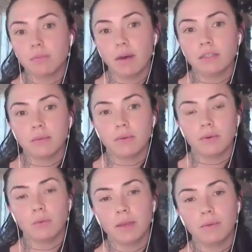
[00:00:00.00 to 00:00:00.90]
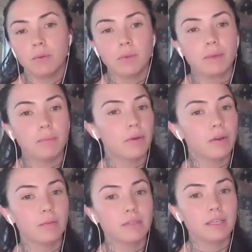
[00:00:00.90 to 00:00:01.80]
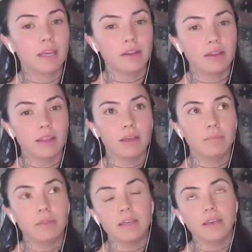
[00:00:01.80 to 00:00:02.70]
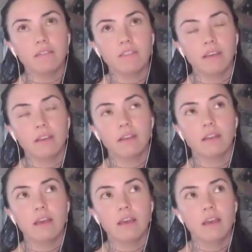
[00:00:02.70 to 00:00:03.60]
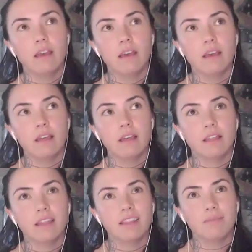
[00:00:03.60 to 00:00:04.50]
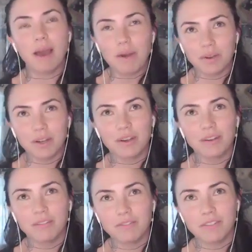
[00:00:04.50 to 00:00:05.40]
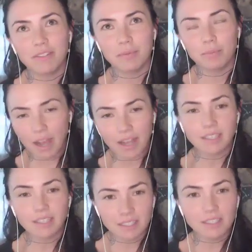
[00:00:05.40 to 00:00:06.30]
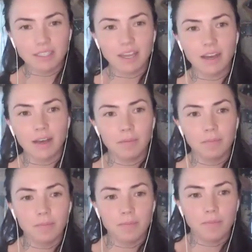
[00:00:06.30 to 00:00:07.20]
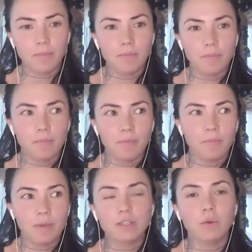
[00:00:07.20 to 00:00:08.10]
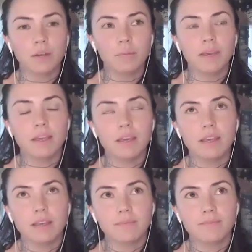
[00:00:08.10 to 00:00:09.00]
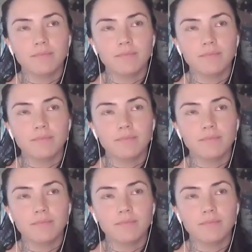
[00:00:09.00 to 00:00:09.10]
possible when more people come together that believe in the power of the practice, but don't want to be,